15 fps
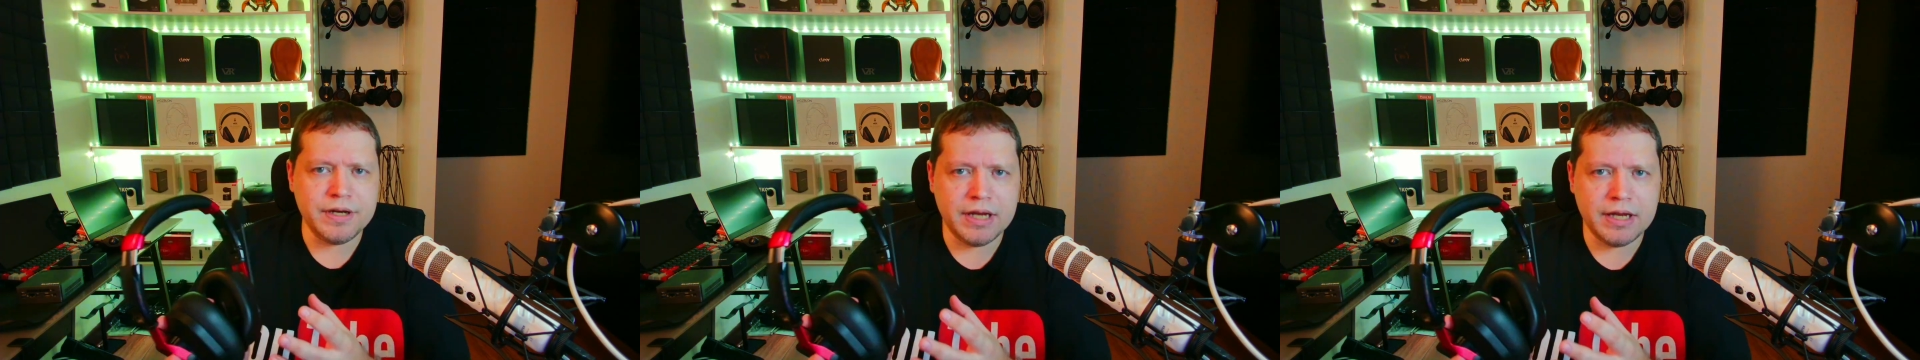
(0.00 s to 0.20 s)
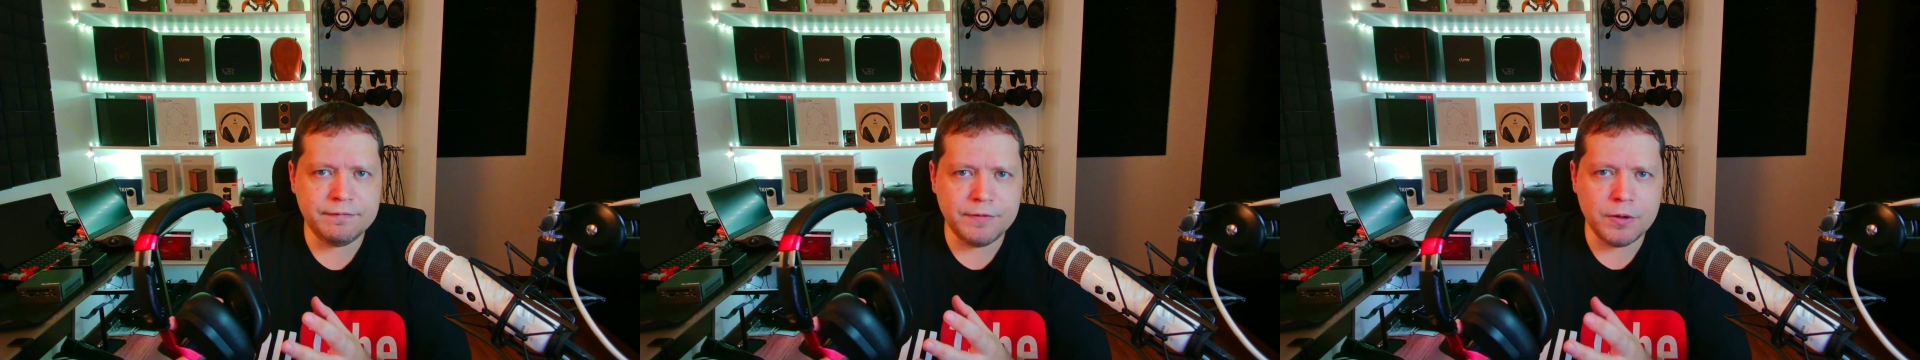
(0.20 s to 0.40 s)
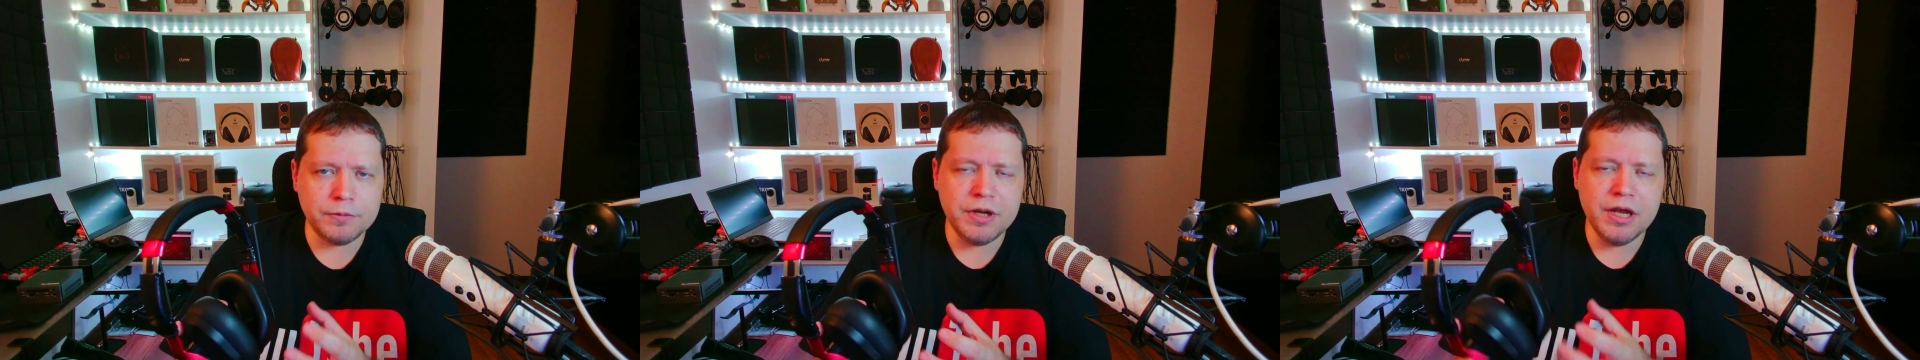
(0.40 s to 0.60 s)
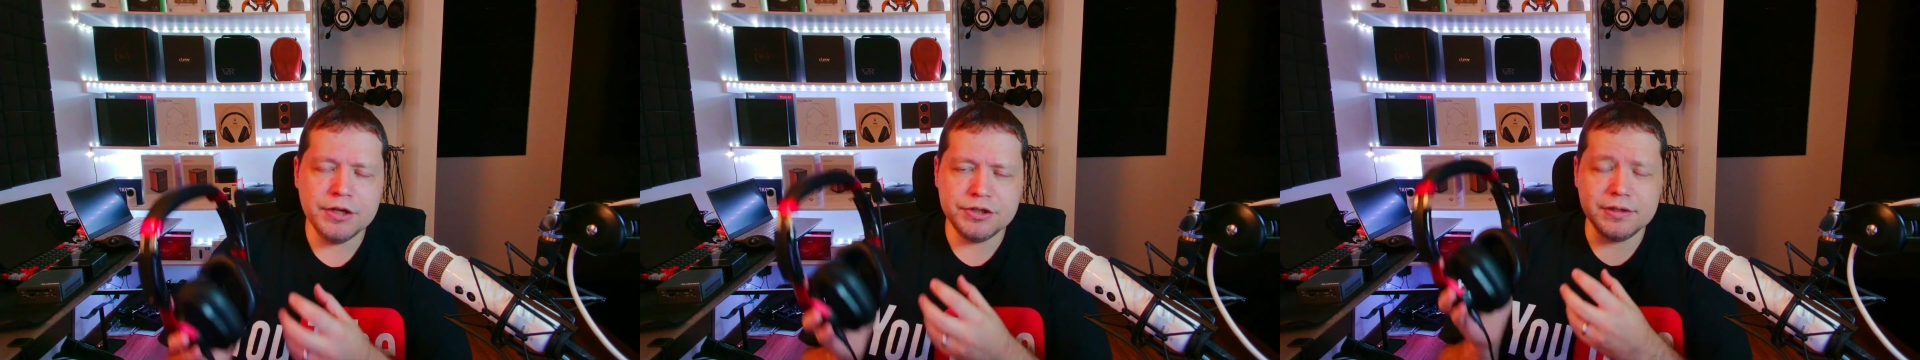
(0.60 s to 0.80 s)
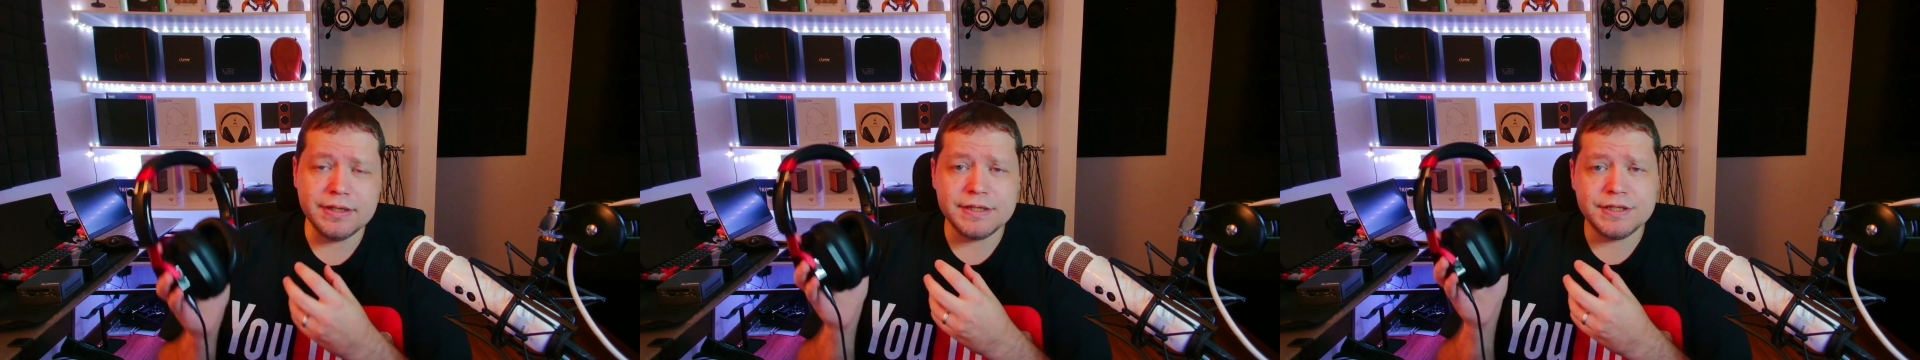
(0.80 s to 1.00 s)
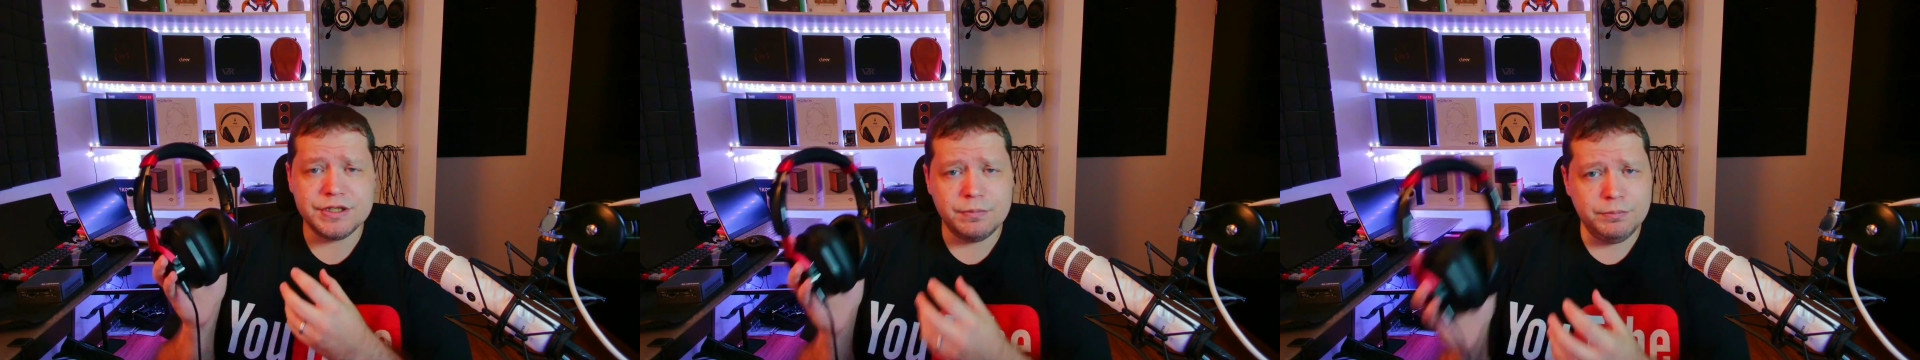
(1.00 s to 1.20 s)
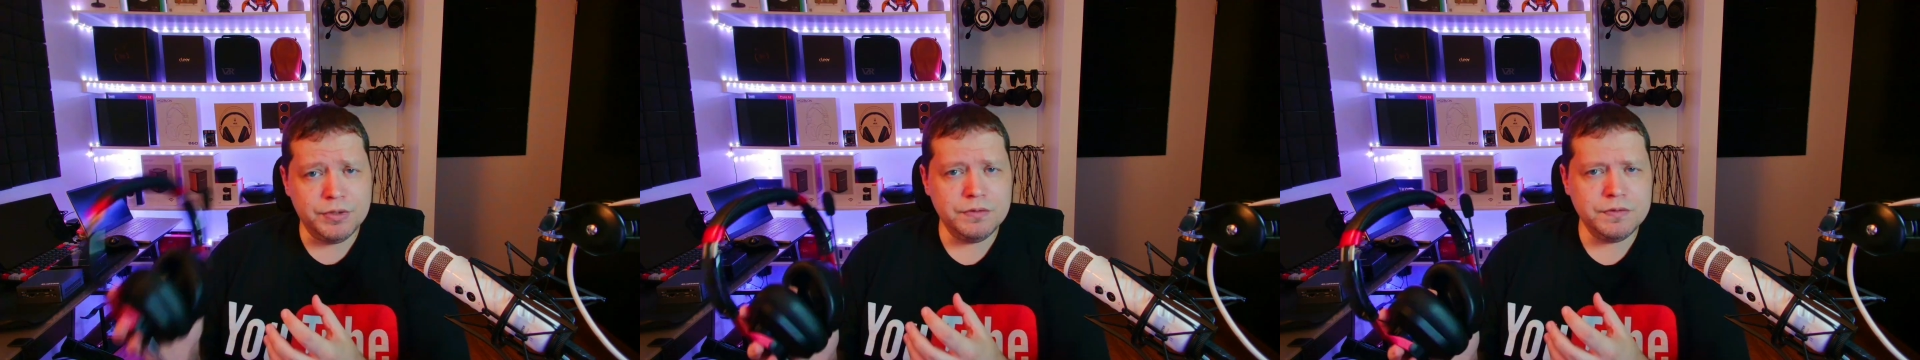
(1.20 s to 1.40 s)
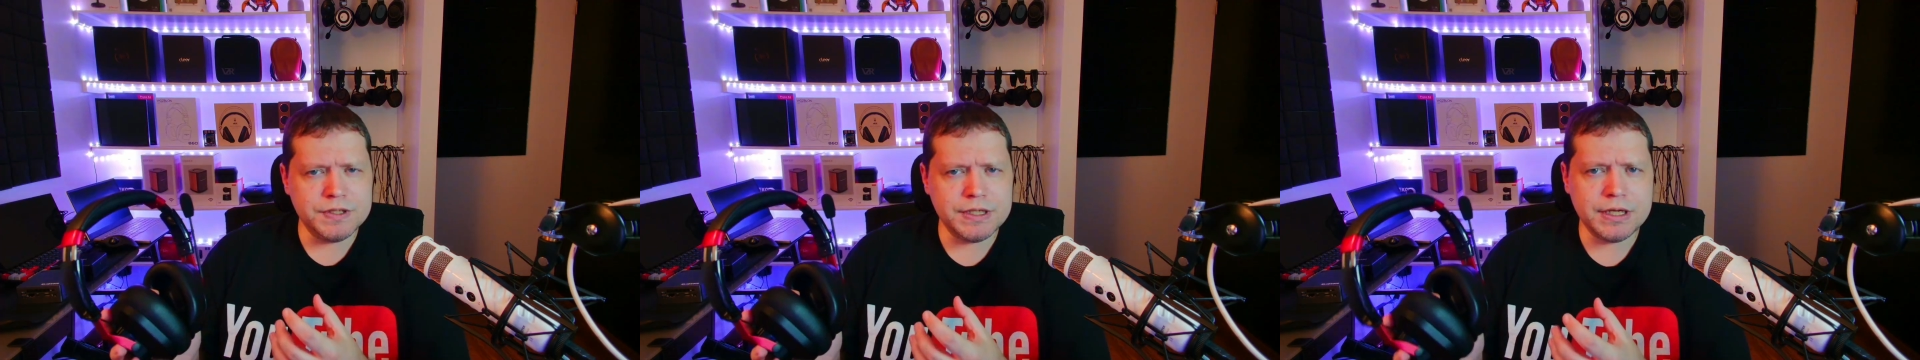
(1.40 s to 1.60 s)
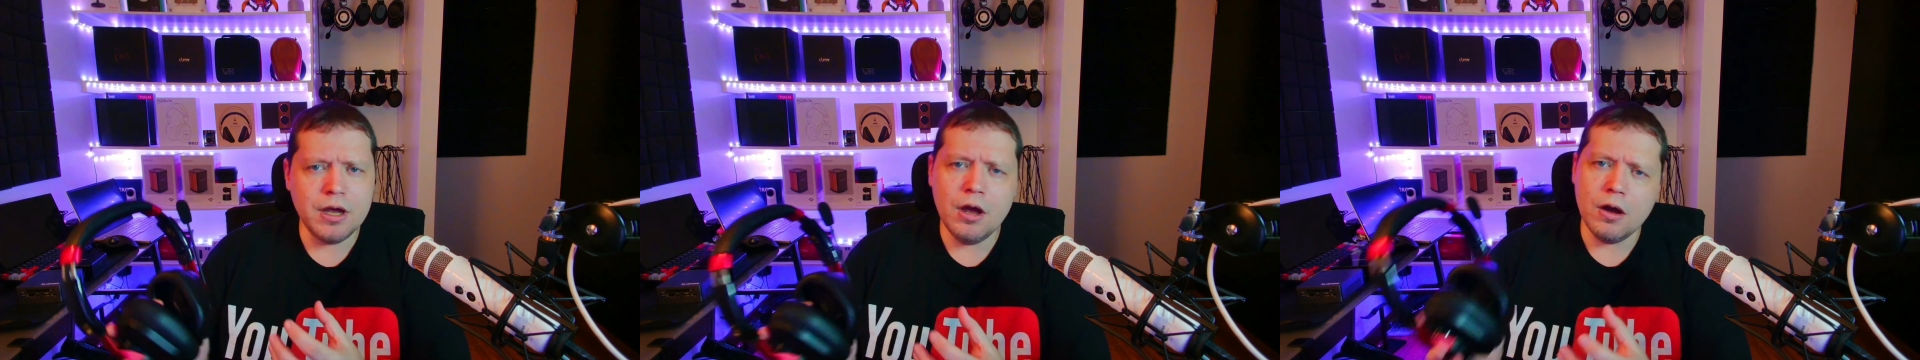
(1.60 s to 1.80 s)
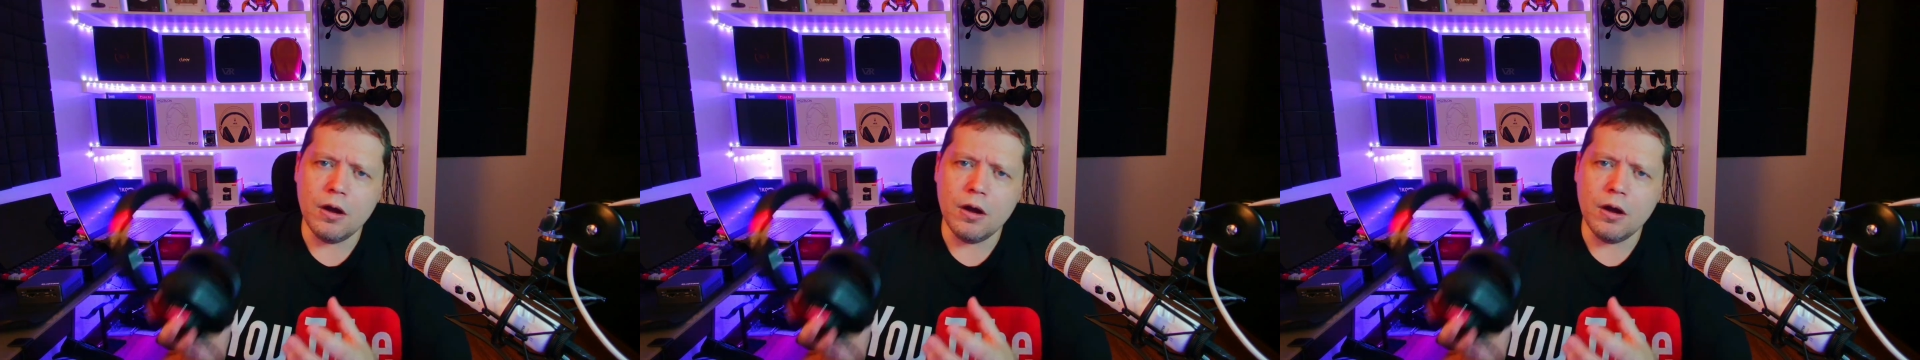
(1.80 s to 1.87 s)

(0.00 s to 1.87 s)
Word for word: headphone to listen to music,